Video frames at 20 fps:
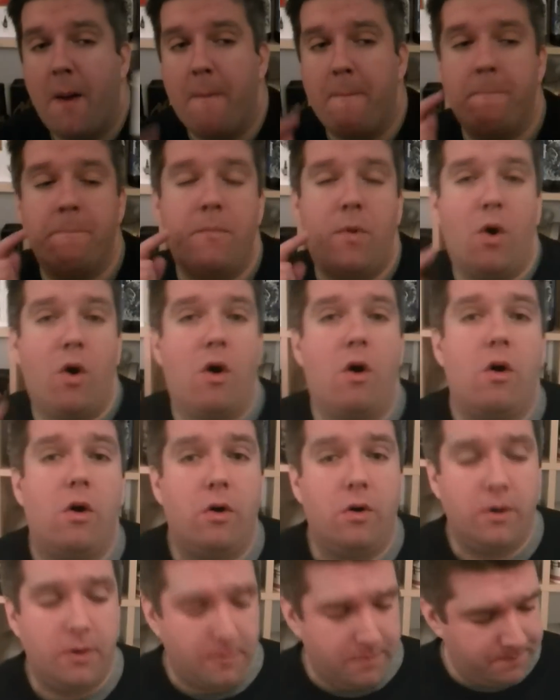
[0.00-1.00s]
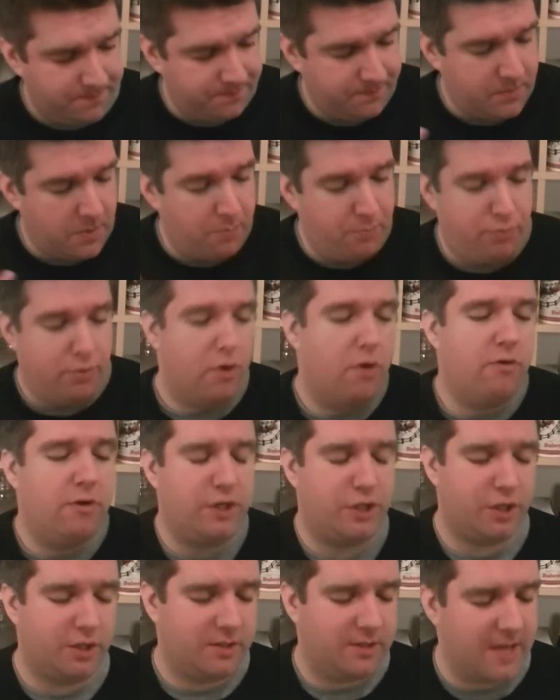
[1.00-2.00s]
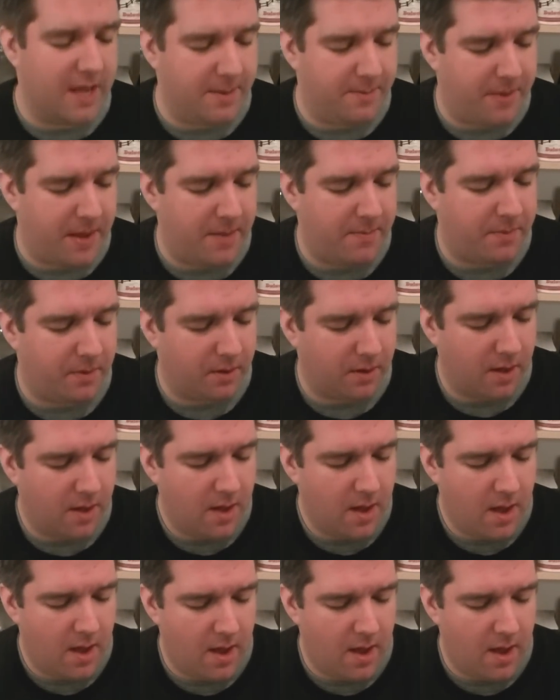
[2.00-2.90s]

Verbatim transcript: More breweries should take people,